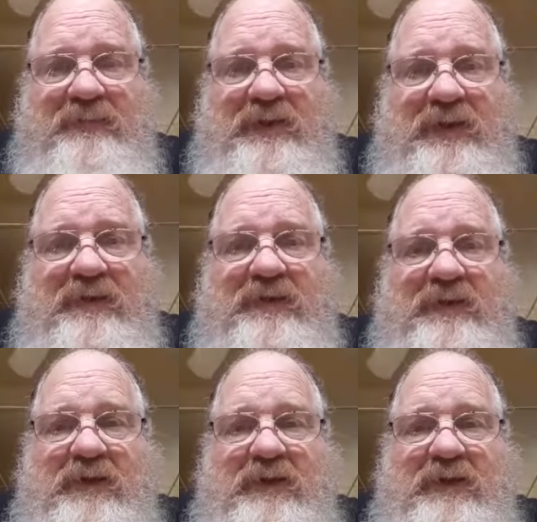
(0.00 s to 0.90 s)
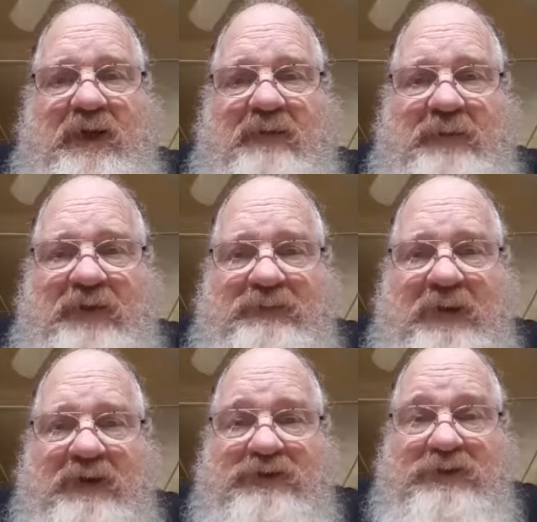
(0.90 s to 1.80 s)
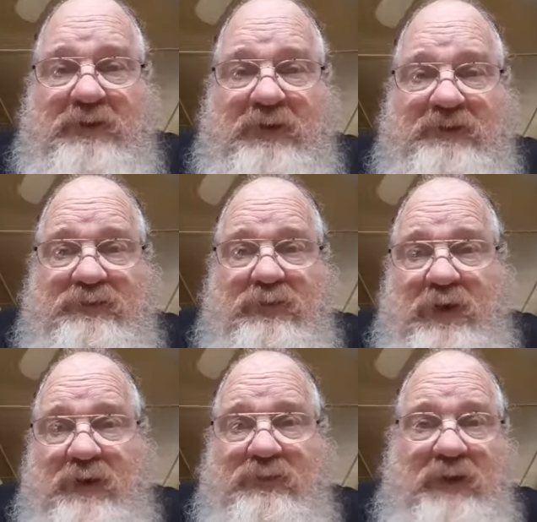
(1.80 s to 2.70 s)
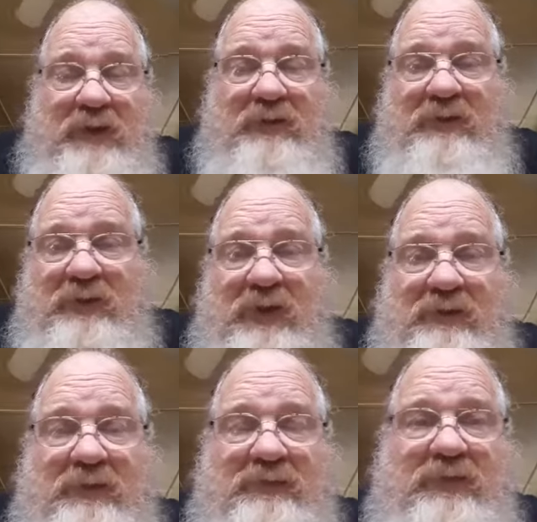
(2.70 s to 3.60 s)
Okay, everybody's made a choice one way or the other.